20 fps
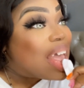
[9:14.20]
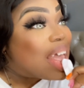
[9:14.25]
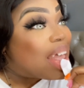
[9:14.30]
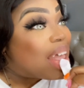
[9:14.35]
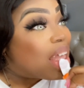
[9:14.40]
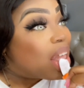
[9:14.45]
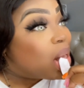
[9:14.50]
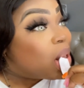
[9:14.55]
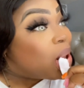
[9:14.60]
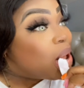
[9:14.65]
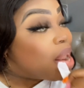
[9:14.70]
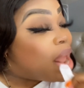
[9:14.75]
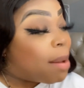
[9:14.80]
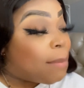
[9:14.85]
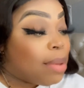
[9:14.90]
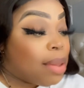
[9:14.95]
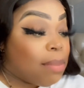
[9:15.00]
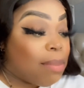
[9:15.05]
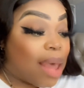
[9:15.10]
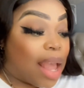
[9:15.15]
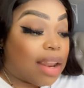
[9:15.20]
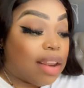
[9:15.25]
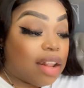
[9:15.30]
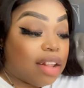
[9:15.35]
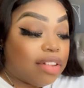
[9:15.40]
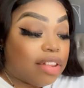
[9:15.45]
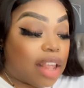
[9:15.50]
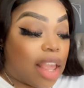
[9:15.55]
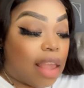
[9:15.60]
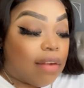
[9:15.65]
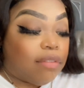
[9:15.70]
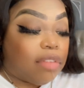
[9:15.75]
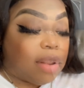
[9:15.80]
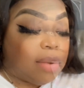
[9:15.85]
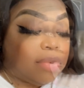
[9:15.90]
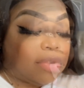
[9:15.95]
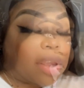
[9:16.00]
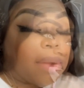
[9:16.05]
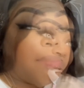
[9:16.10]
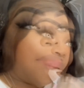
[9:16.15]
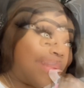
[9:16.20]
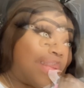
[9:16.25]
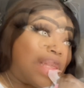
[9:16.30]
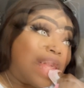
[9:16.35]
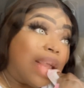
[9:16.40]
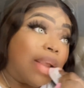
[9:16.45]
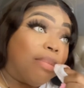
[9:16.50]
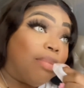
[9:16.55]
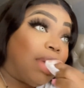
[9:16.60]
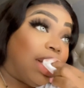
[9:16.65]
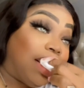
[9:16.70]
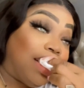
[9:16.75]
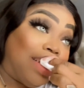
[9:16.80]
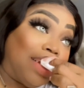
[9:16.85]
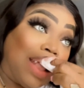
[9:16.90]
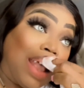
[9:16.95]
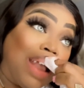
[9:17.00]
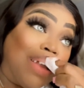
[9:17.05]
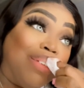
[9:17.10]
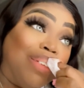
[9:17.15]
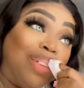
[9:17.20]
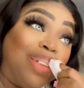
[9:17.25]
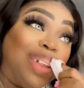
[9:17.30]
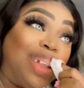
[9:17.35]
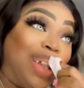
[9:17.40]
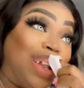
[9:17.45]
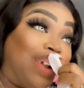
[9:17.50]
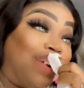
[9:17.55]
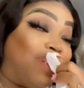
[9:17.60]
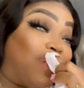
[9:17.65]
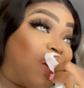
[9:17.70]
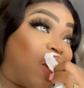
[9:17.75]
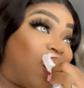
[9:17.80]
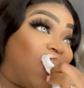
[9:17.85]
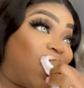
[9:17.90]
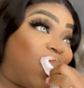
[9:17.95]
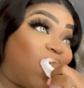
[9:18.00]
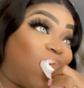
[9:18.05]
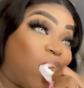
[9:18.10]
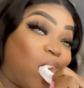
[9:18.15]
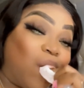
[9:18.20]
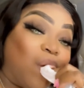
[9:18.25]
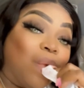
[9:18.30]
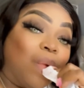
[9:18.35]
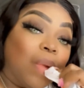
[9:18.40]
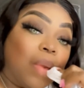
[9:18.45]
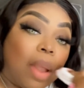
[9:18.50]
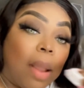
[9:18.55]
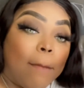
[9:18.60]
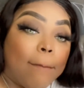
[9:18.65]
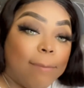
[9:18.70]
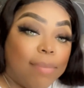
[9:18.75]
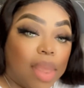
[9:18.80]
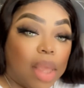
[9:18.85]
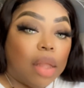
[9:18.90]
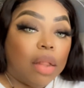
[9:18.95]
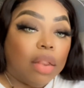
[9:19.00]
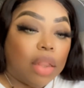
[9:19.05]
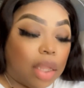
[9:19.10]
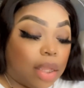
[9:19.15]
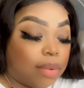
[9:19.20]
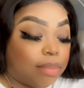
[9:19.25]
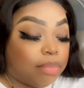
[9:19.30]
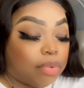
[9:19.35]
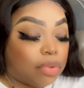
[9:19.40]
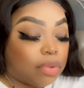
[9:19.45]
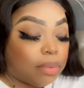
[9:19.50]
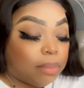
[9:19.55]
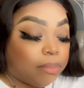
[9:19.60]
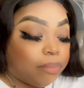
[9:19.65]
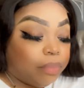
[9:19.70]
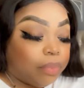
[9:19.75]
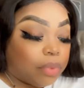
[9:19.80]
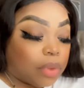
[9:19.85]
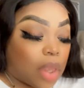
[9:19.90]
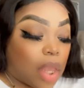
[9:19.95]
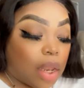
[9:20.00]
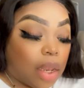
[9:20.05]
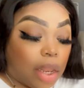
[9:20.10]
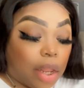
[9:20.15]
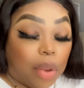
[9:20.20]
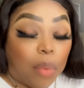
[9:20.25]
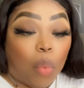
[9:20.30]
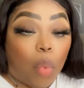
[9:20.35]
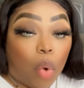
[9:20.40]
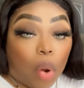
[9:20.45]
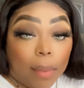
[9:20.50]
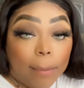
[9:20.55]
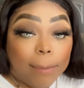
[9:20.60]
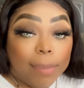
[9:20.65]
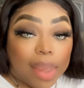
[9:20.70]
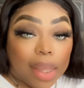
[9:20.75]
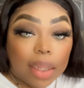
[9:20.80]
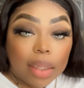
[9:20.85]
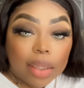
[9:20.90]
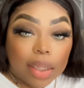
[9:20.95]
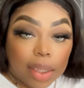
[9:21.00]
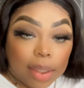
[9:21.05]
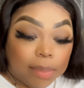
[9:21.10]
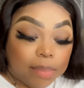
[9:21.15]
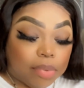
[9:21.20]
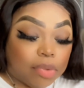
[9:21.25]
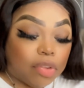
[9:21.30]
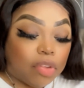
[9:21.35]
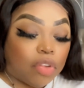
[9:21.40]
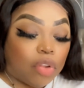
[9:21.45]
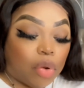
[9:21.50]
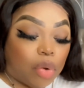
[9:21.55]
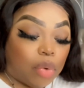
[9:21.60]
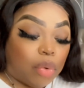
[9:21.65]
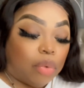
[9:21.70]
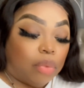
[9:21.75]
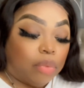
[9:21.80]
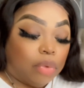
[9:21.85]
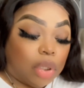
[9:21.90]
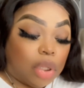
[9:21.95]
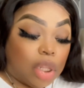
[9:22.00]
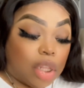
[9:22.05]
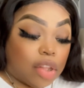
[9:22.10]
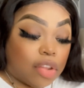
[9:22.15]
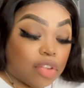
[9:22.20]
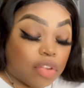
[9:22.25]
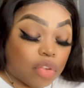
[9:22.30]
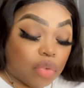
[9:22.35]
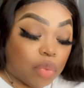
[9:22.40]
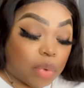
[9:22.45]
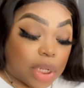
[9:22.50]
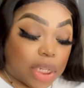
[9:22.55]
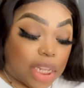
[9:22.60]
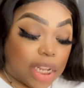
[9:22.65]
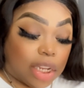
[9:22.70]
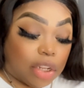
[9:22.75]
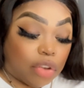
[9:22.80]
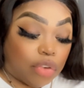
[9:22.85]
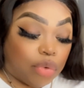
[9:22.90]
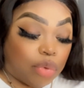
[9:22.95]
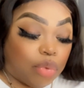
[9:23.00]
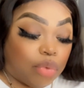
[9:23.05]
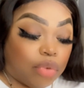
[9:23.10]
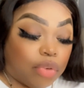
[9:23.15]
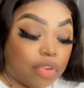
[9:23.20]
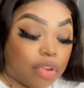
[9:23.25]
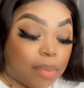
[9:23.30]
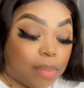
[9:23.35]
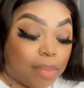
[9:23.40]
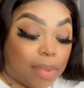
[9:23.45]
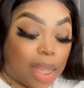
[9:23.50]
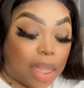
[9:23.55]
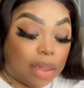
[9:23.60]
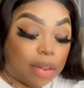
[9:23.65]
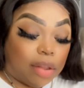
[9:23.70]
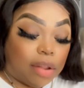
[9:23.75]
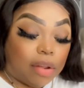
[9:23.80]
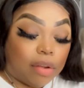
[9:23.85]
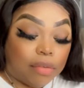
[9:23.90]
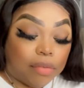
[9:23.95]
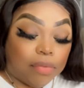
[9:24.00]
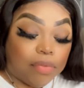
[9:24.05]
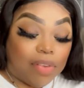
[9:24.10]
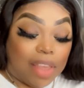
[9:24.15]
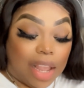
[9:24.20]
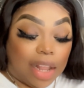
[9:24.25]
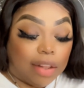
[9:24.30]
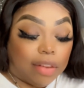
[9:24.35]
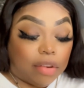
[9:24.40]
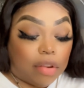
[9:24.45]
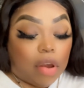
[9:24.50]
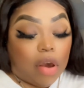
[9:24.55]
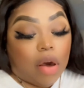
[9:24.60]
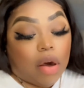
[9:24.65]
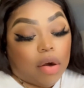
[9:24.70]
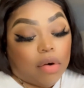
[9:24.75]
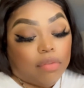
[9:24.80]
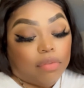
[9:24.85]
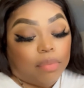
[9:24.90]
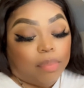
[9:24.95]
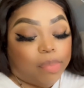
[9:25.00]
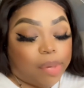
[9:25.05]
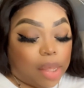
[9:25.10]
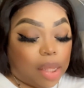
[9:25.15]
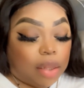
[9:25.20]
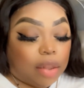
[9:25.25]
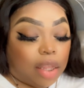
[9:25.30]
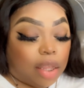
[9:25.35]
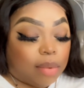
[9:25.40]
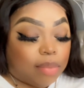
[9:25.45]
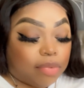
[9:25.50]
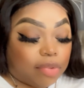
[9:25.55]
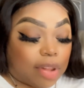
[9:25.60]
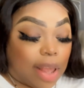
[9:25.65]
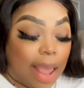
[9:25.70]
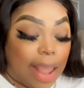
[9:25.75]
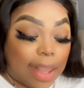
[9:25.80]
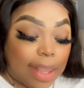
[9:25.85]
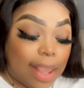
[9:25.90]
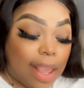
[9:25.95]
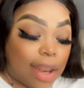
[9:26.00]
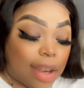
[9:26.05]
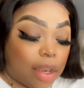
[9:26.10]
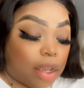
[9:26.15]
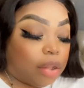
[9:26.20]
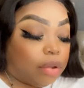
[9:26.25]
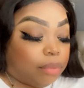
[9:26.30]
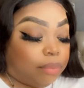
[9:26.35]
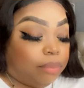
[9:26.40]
And what I mean by doesn't have lips, I mean obviously they don't have big lips and they want big lips, so this is what they do to make the effect of big lips. I get it.